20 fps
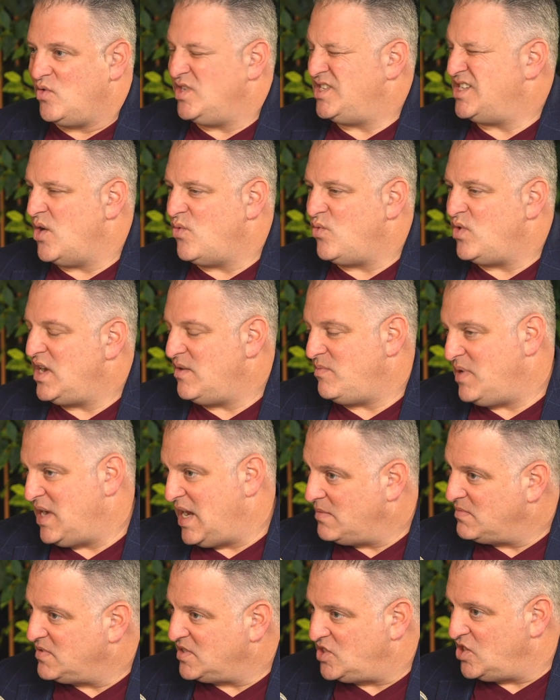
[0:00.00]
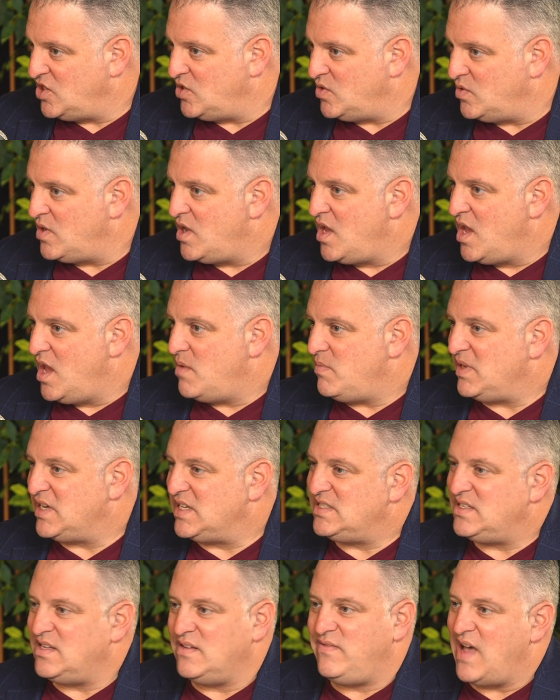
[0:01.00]
which I wouldn't have been able to
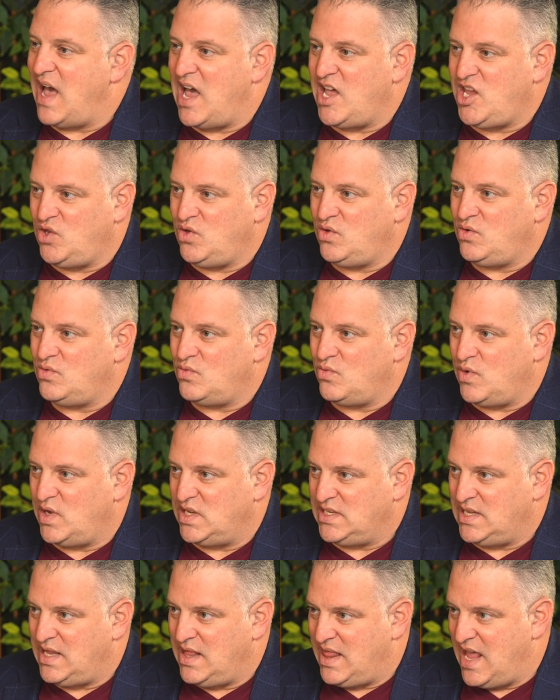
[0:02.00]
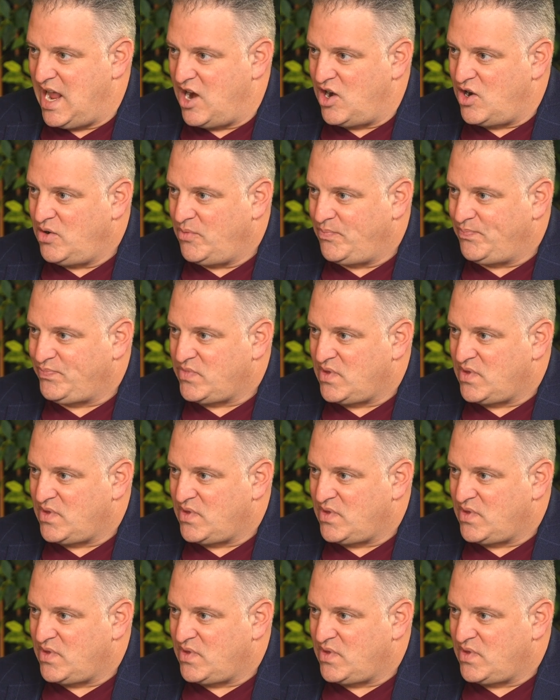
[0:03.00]
because the value wasn't there,